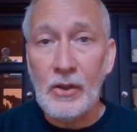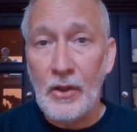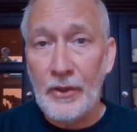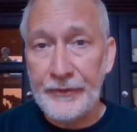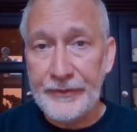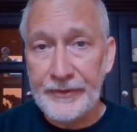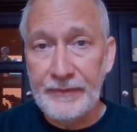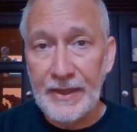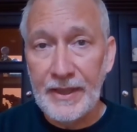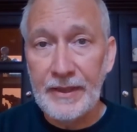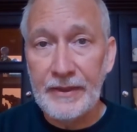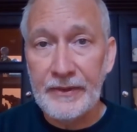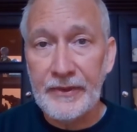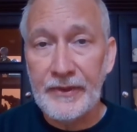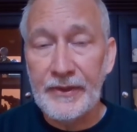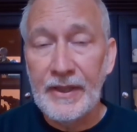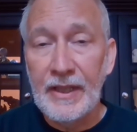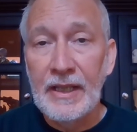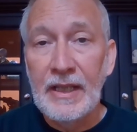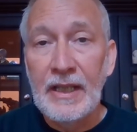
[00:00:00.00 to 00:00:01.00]

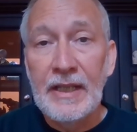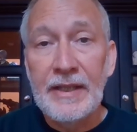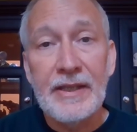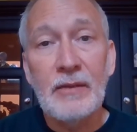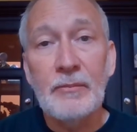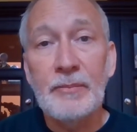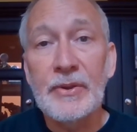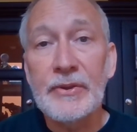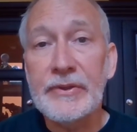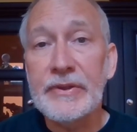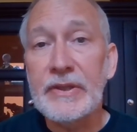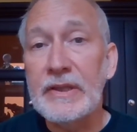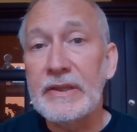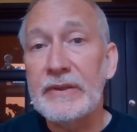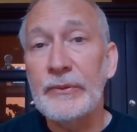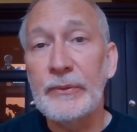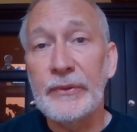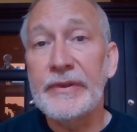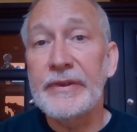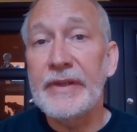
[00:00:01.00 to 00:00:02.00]
cultivate the ability
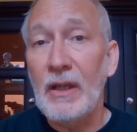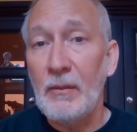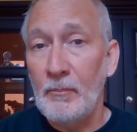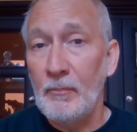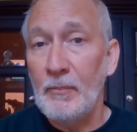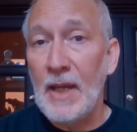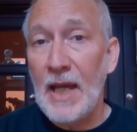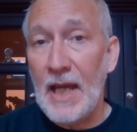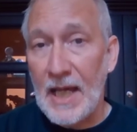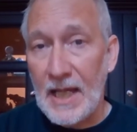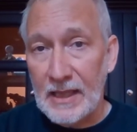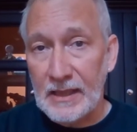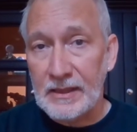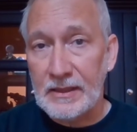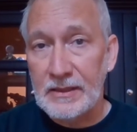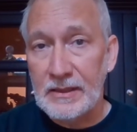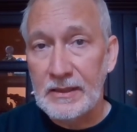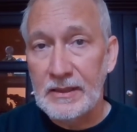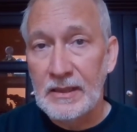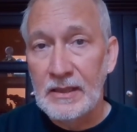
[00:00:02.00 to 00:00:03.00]
to step back,
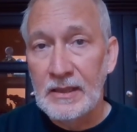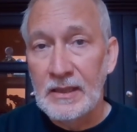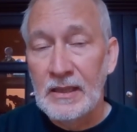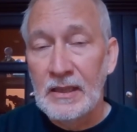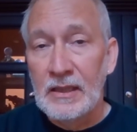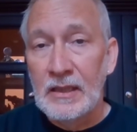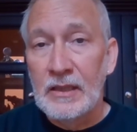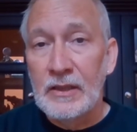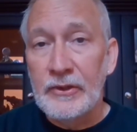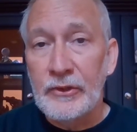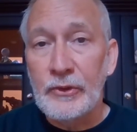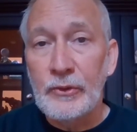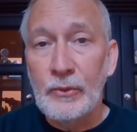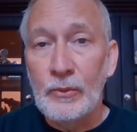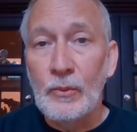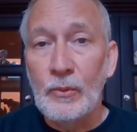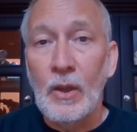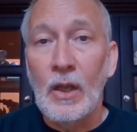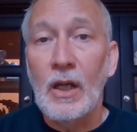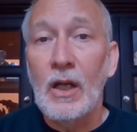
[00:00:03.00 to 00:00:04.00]

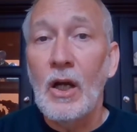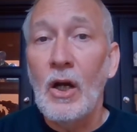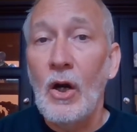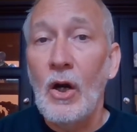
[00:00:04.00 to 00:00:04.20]
to